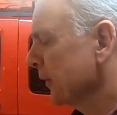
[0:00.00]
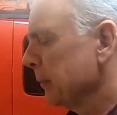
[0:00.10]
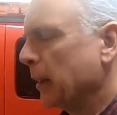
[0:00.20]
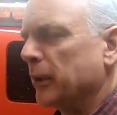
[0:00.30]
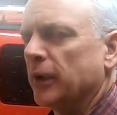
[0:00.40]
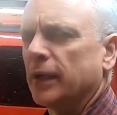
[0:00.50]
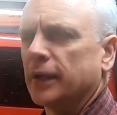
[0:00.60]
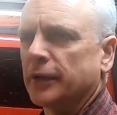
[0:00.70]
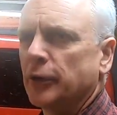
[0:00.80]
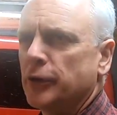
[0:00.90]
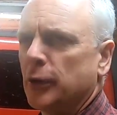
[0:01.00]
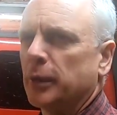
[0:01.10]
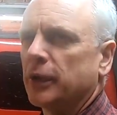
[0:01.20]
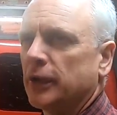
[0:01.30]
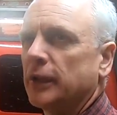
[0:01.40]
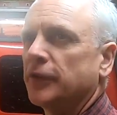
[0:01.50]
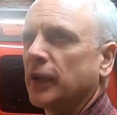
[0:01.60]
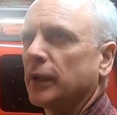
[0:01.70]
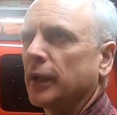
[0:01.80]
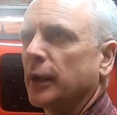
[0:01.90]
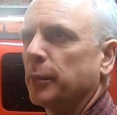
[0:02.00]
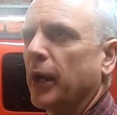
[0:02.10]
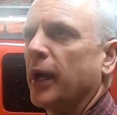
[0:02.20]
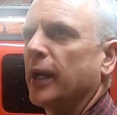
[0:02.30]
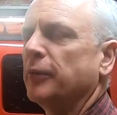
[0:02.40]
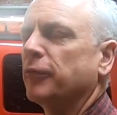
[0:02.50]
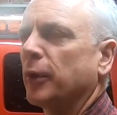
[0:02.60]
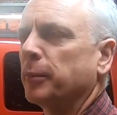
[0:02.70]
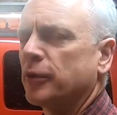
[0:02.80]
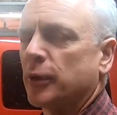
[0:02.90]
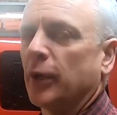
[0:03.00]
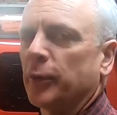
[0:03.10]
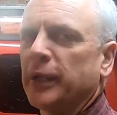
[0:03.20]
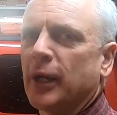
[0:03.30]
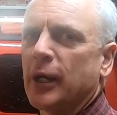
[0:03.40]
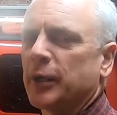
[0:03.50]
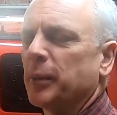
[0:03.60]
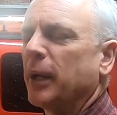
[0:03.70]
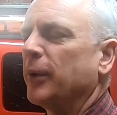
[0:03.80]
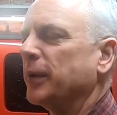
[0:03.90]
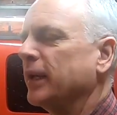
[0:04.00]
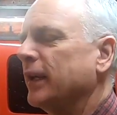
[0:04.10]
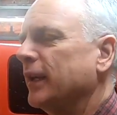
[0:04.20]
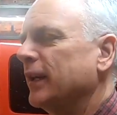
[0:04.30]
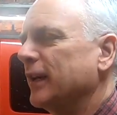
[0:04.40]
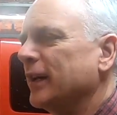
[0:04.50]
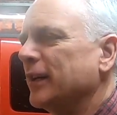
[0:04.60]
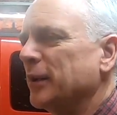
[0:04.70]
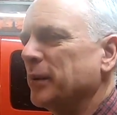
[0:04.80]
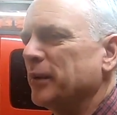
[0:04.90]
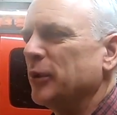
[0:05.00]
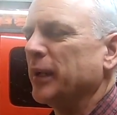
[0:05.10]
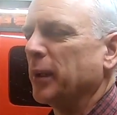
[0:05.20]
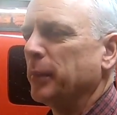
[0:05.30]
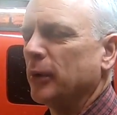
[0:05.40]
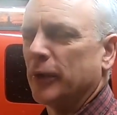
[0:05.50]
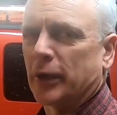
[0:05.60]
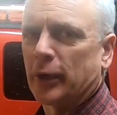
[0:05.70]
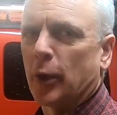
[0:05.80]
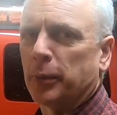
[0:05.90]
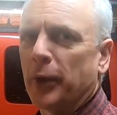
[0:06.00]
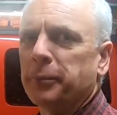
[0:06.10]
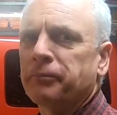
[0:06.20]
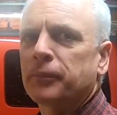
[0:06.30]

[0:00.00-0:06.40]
Remember a YouTuber teasing Brad from Trail Recon about doing a build on a GoPro.